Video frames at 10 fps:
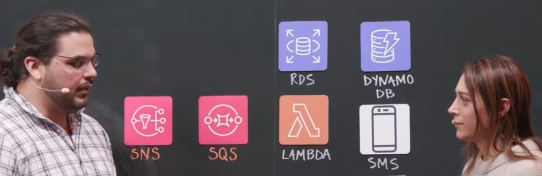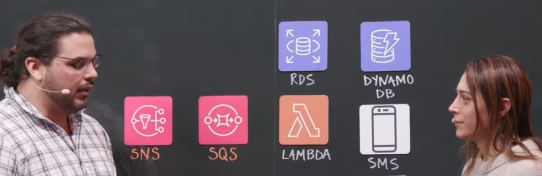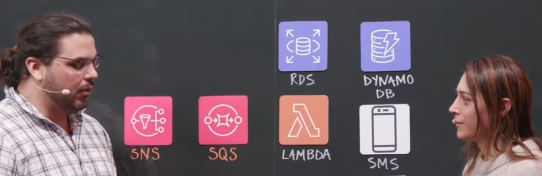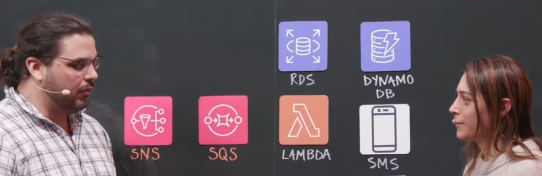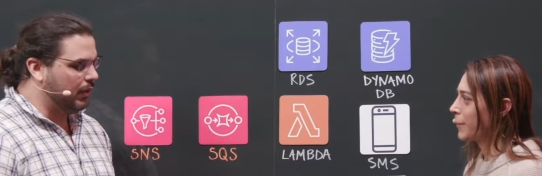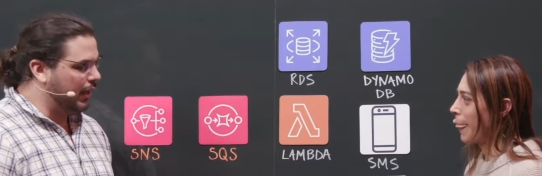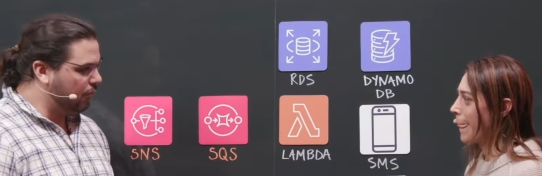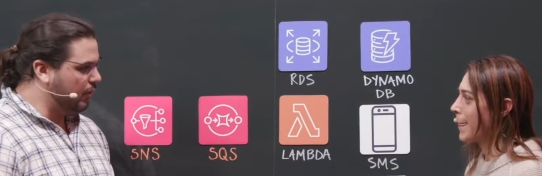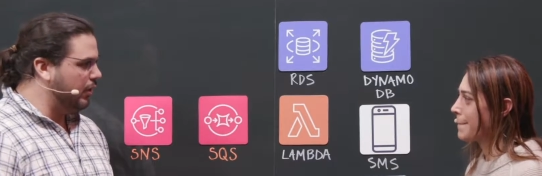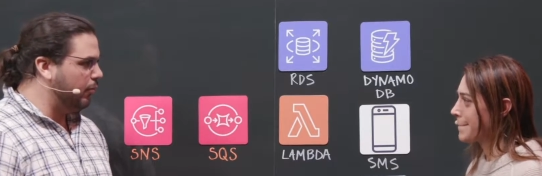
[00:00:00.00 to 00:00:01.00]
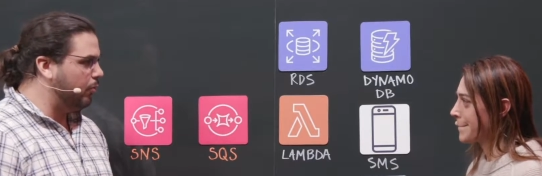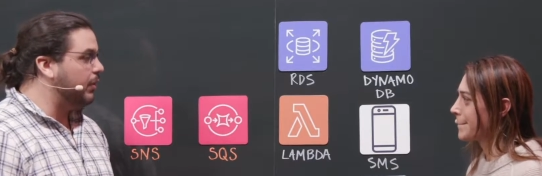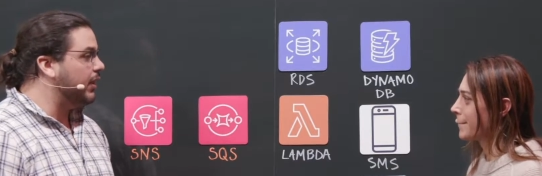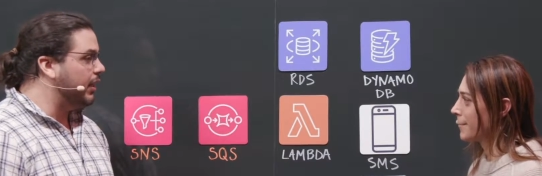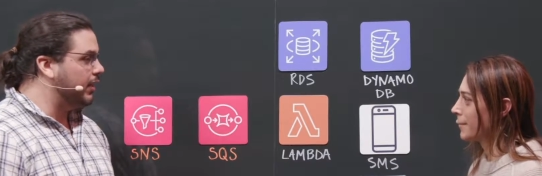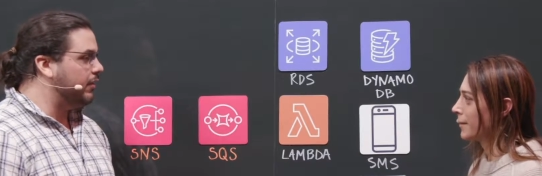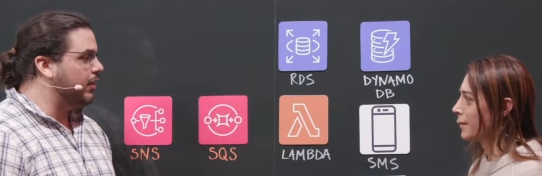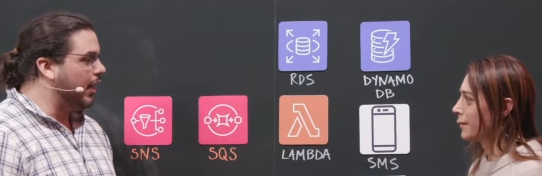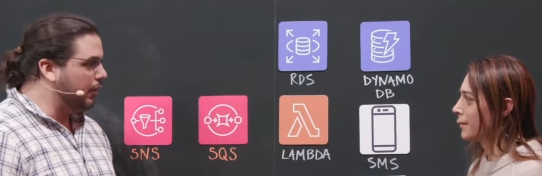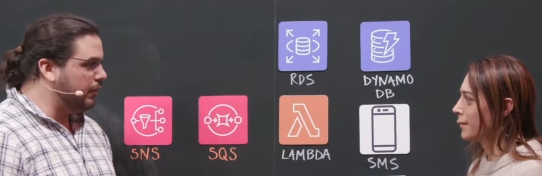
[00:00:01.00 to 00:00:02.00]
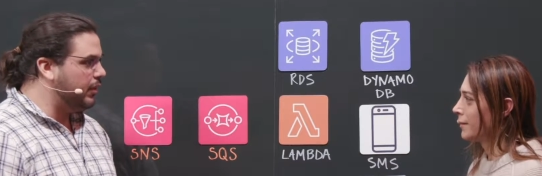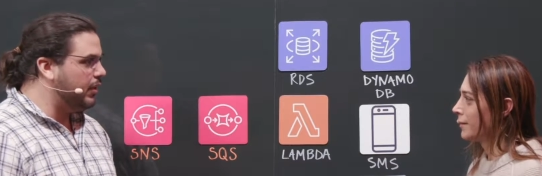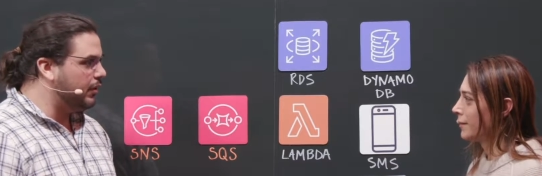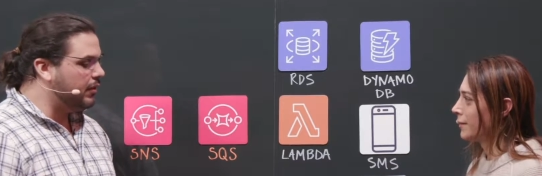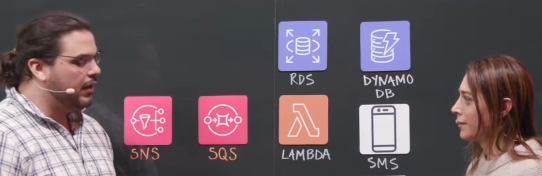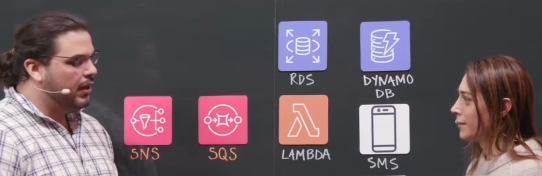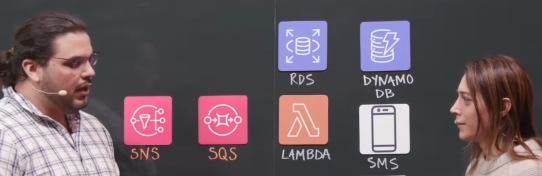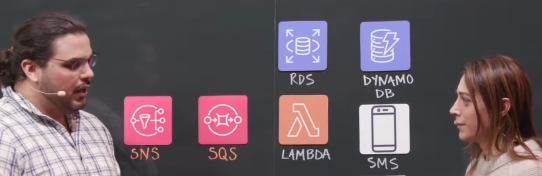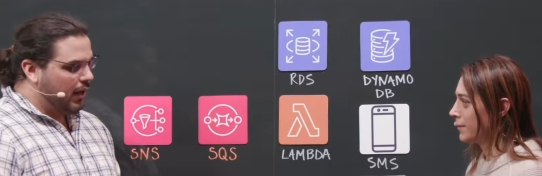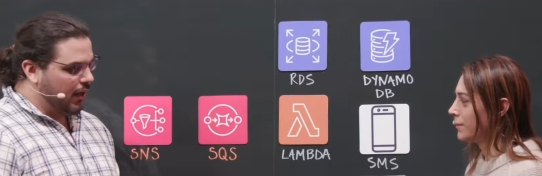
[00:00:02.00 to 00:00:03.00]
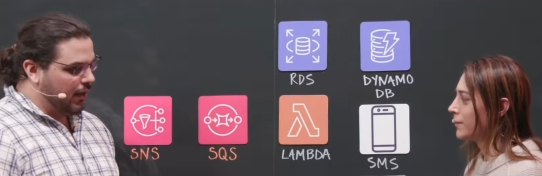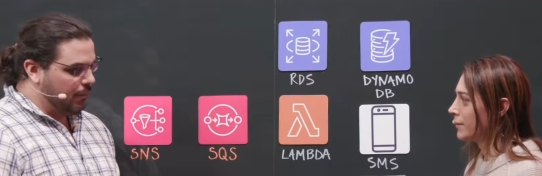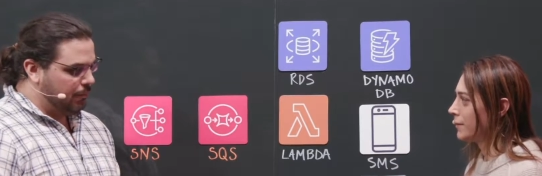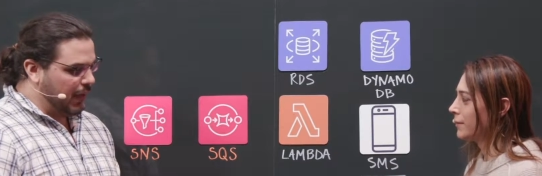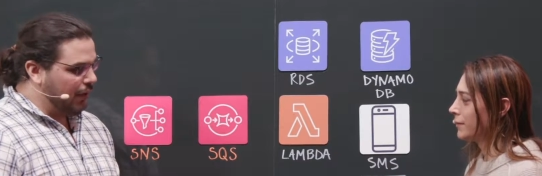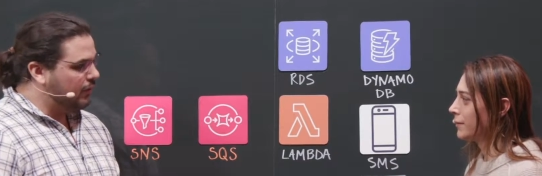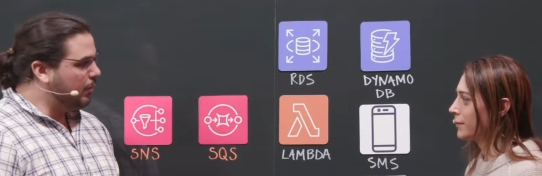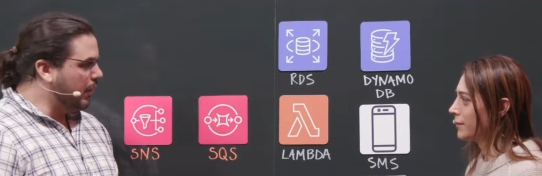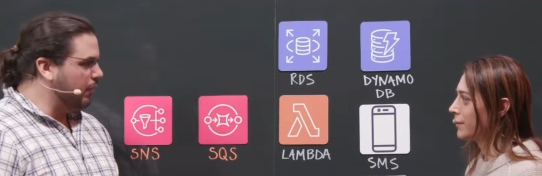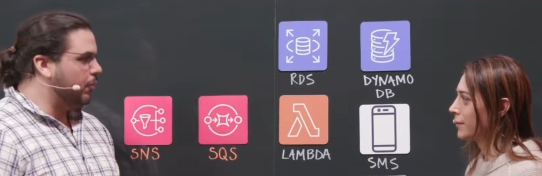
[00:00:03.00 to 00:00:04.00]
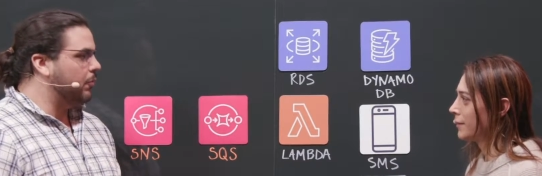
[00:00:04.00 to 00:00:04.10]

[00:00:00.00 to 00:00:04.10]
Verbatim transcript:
Speaker 1: uh, over the last few years, we've been getting into the IoT and uh, IoT platform,